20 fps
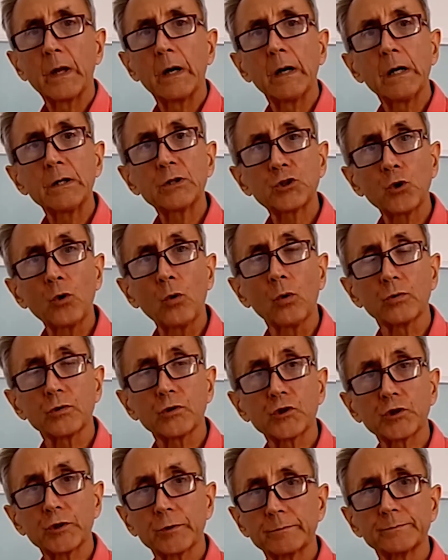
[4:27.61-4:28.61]
a
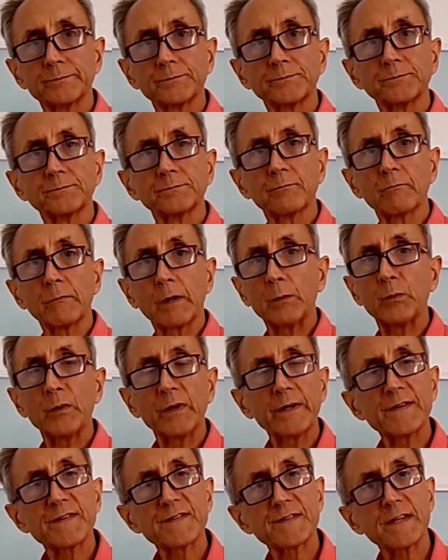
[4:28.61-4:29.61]
torch and we
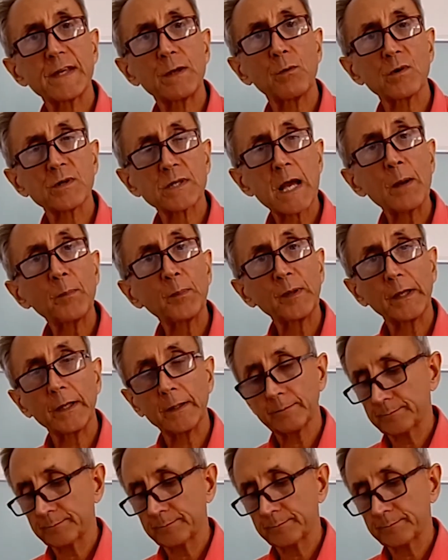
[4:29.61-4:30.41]
can see what's happening.